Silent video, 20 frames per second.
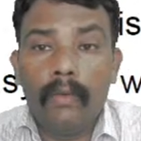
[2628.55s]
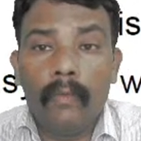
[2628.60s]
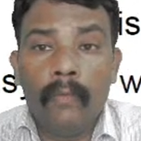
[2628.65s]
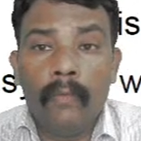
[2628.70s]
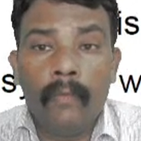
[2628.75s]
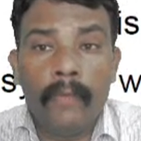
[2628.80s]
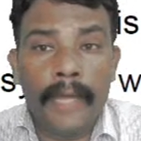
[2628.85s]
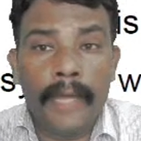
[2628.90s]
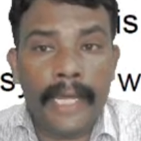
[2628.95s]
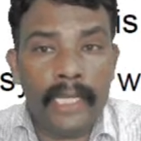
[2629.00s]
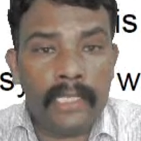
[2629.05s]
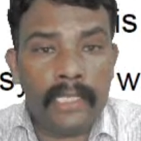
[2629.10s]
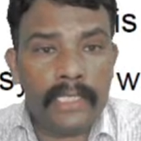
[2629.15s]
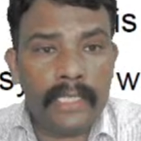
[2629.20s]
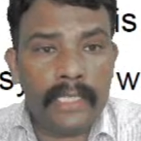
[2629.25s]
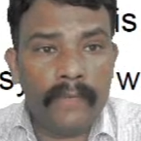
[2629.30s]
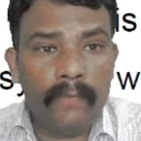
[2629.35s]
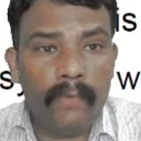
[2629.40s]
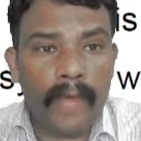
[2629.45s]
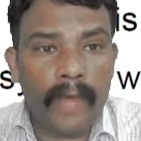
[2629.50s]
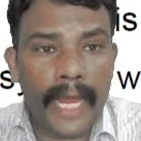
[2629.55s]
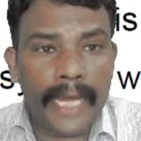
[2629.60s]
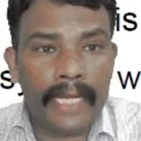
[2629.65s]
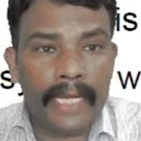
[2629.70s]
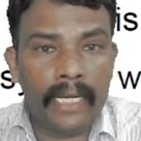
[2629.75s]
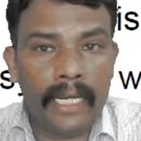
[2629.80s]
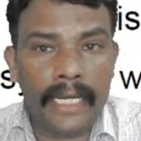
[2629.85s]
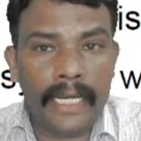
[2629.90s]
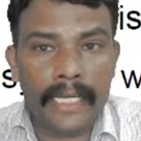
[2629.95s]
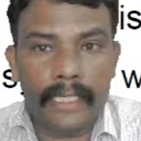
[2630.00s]
When she
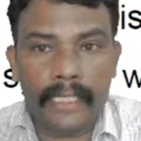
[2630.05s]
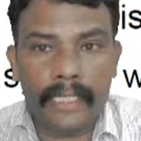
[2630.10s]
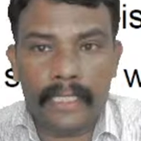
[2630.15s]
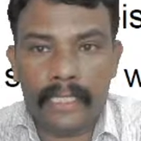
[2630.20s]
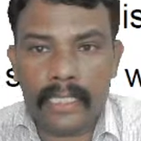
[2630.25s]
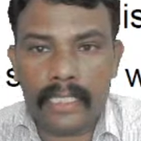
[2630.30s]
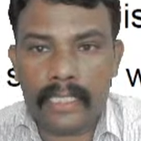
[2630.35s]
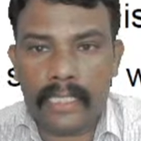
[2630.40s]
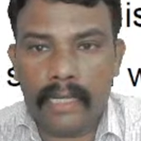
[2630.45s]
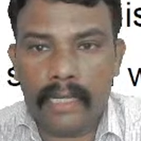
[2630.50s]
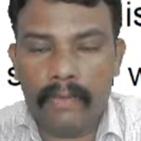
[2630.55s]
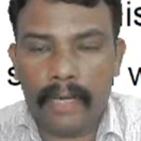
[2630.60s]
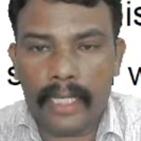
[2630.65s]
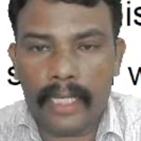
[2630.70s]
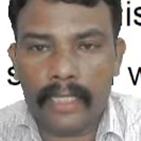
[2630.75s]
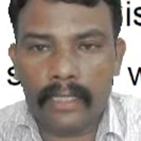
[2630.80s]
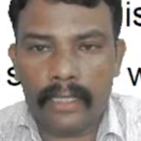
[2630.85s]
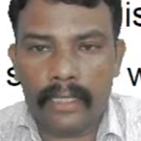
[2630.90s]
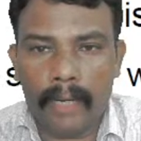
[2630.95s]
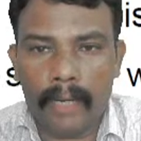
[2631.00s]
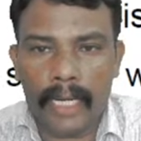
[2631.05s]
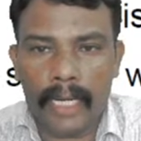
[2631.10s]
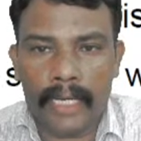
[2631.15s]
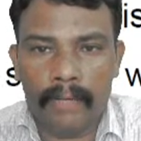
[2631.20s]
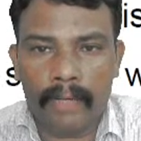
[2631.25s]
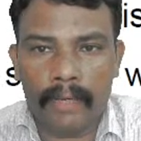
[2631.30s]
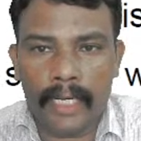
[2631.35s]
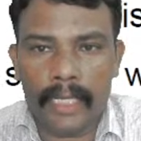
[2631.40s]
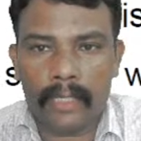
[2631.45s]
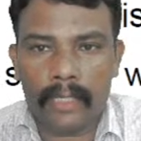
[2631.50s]
finally, this is given in double
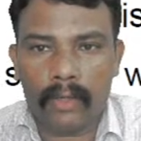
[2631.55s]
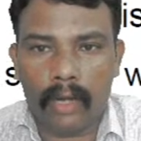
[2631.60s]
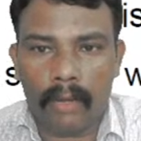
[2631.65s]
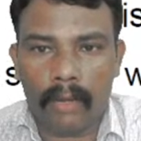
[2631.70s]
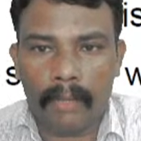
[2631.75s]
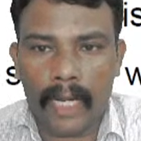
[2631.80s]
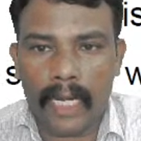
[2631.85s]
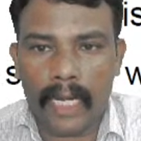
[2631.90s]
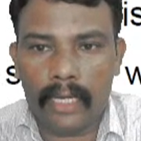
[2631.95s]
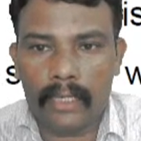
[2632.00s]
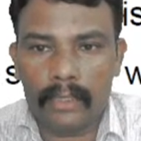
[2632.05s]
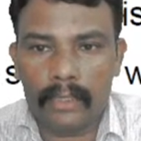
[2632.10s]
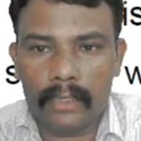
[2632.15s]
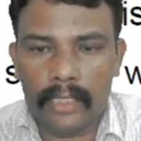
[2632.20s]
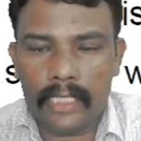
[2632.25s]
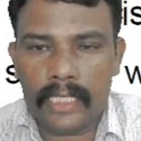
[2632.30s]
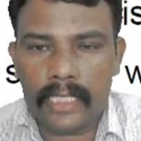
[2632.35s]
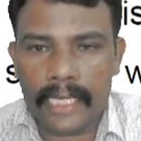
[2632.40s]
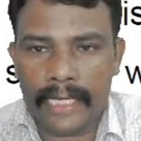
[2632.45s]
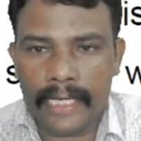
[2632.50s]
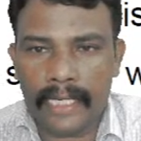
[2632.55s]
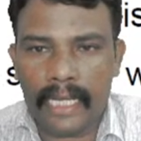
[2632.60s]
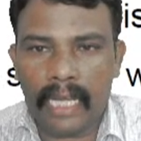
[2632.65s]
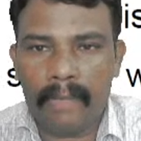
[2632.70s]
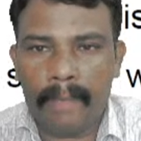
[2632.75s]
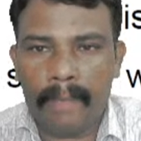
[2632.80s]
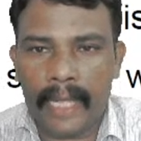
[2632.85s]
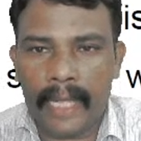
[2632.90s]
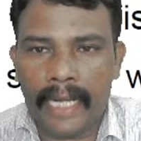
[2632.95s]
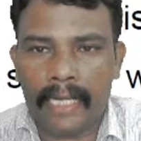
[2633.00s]
inverted comma, this
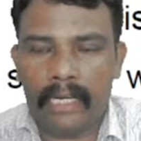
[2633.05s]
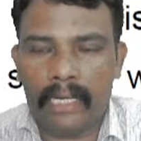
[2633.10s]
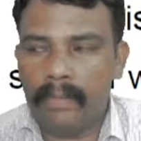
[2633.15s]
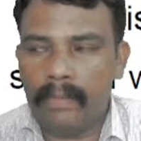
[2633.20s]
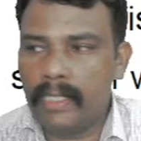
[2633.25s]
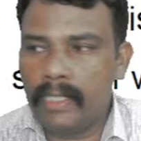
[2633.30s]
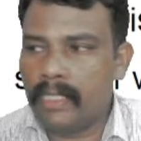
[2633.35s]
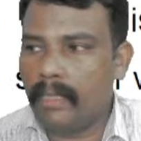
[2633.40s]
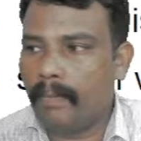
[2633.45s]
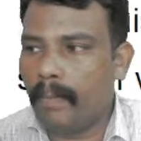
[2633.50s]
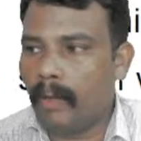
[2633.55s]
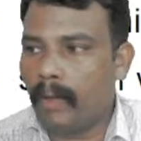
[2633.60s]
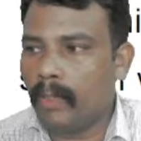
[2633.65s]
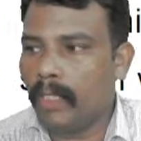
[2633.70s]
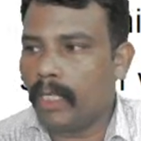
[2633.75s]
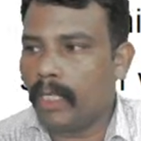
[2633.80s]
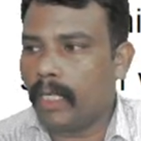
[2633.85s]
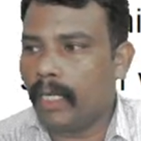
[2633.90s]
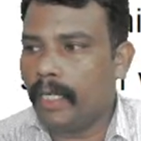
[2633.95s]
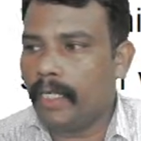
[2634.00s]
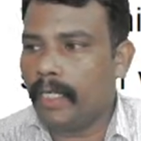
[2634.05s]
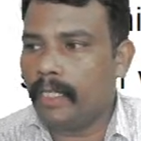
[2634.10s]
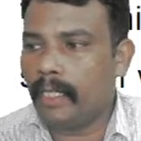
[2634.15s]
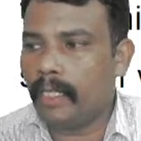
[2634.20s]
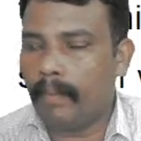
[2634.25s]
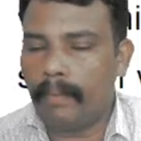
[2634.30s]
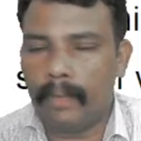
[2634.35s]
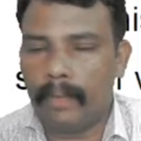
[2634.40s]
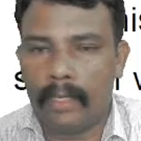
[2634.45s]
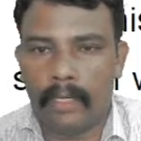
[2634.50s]
entire paragraph is upon the
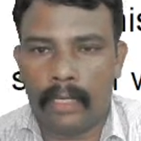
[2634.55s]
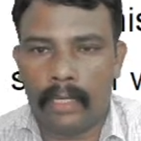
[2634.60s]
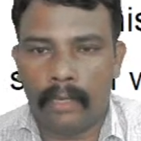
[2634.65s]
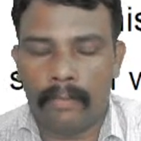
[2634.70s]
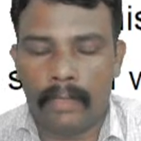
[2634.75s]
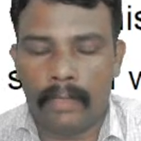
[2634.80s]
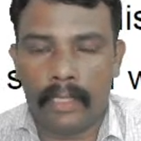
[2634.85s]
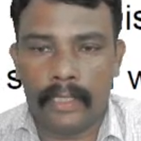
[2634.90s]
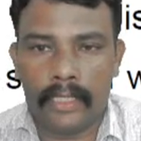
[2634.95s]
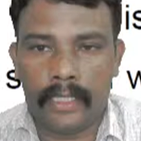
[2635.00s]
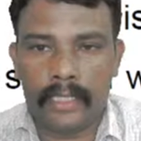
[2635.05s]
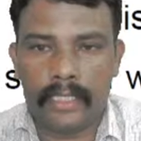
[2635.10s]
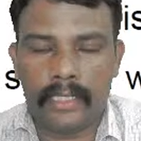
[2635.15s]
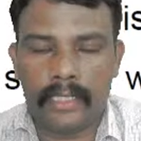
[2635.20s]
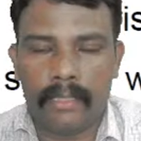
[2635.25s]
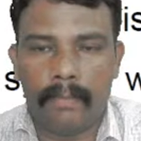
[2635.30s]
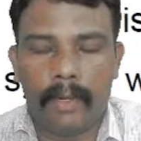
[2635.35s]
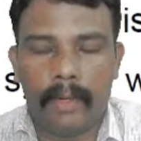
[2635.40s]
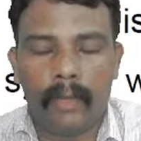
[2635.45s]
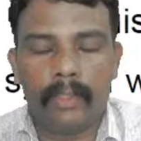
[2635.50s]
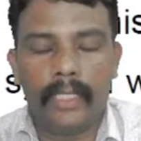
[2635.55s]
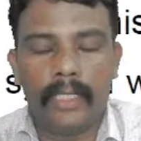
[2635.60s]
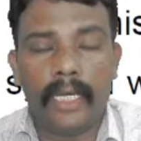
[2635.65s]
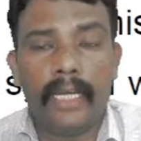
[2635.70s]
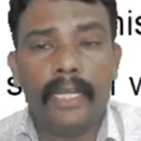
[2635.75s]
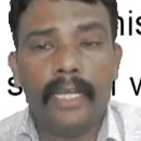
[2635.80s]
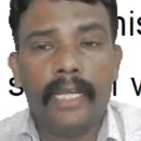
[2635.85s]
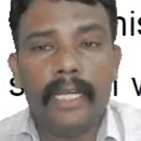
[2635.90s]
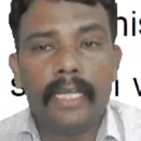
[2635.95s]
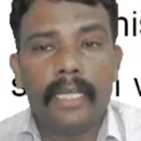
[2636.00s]
ab ab this is about
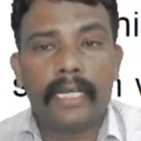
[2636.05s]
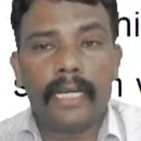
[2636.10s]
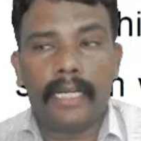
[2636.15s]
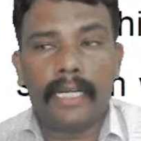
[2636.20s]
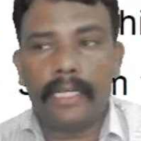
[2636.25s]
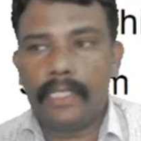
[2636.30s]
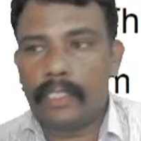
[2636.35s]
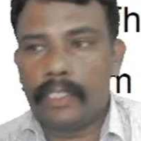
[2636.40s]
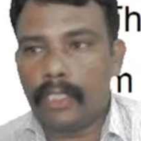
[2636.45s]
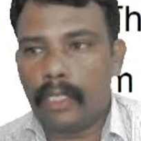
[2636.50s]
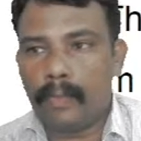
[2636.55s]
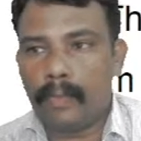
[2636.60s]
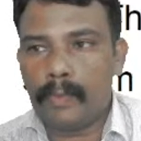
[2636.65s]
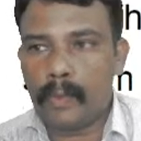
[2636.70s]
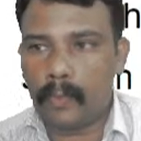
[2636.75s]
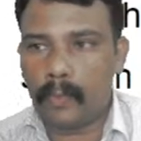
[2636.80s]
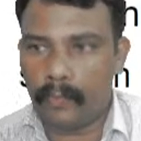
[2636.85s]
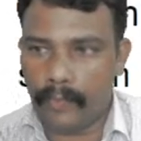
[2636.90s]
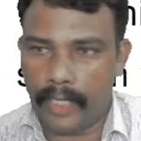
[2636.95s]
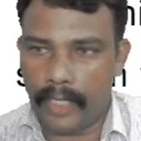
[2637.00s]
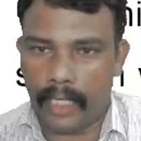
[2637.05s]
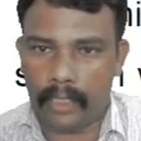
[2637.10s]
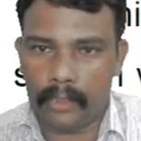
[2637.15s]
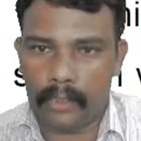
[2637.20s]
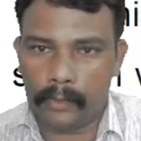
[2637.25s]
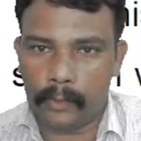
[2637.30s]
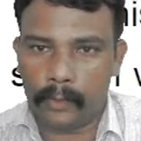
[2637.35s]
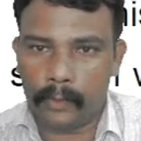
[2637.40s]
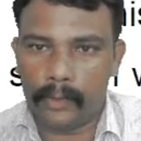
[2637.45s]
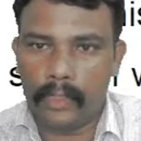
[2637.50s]
the condition of Sufia
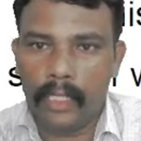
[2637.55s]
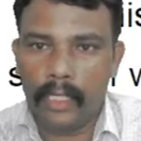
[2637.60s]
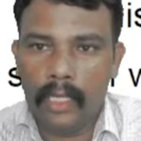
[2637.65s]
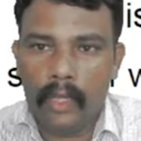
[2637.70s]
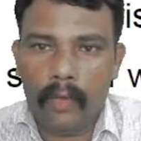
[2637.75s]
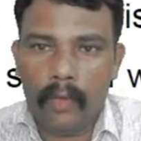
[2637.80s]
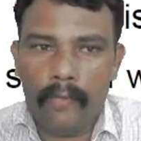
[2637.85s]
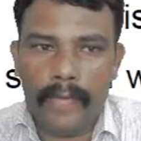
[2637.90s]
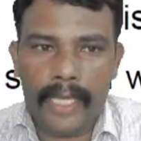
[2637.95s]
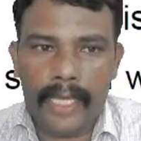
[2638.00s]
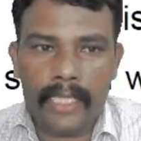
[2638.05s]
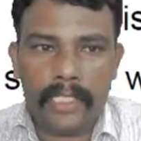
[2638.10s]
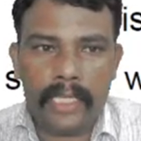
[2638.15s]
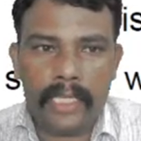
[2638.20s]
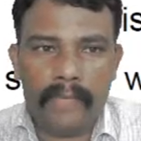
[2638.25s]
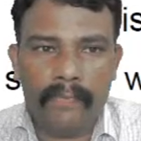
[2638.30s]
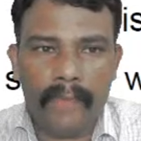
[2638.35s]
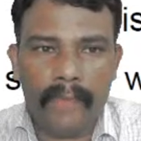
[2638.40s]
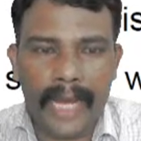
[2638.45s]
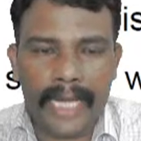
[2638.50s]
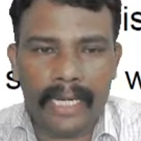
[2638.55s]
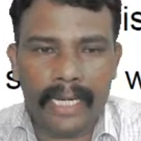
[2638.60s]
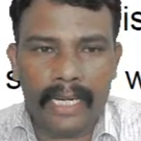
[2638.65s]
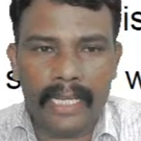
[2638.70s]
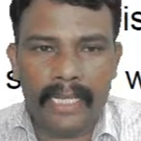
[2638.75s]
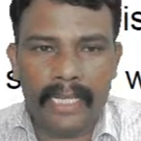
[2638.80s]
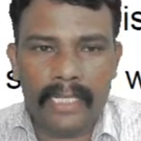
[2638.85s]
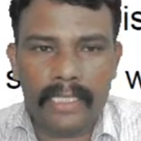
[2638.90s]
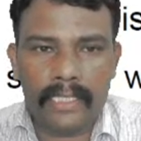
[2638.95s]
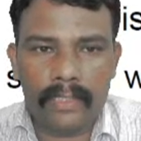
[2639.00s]
Khatun. When she
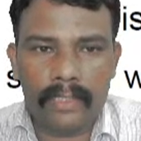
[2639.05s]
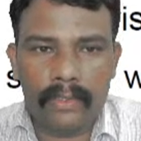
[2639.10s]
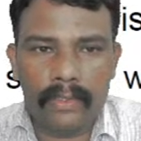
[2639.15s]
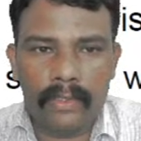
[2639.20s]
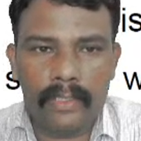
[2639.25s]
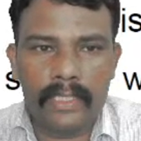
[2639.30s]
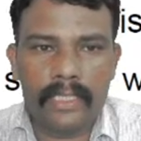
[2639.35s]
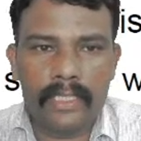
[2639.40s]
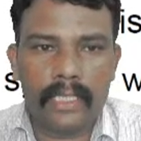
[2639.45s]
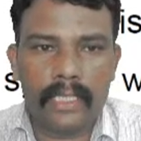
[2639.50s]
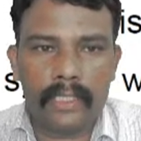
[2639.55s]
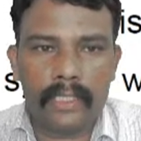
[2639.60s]
finally receives the